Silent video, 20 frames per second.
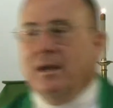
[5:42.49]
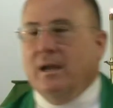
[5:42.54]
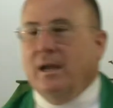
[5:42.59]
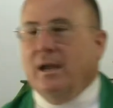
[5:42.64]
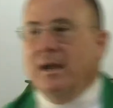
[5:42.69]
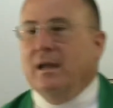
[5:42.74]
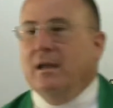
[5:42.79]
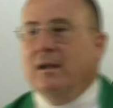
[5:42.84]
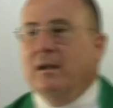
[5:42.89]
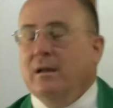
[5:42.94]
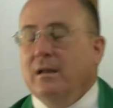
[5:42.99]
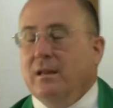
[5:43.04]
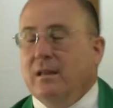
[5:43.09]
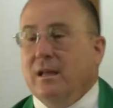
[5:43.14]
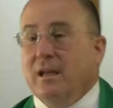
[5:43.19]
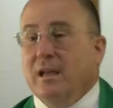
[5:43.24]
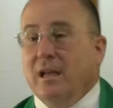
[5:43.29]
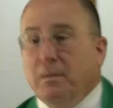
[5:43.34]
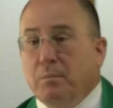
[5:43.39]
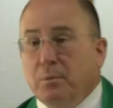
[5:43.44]
in the
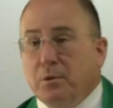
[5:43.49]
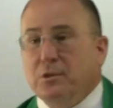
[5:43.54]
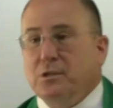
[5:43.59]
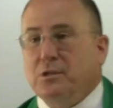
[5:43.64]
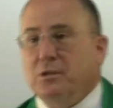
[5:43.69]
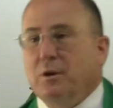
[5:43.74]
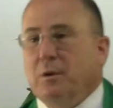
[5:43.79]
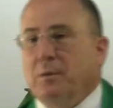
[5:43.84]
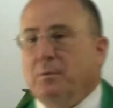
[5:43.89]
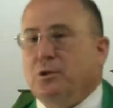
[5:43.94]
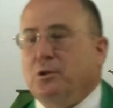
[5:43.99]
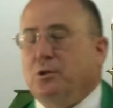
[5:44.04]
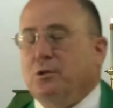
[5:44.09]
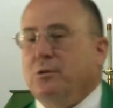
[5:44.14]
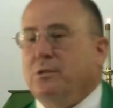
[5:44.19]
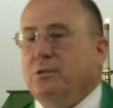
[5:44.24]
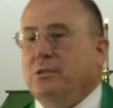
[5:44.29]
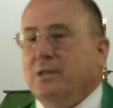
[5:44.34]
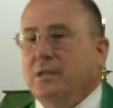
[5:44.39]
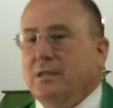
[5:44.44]
Hebrew
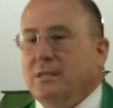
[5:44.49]
Scriptures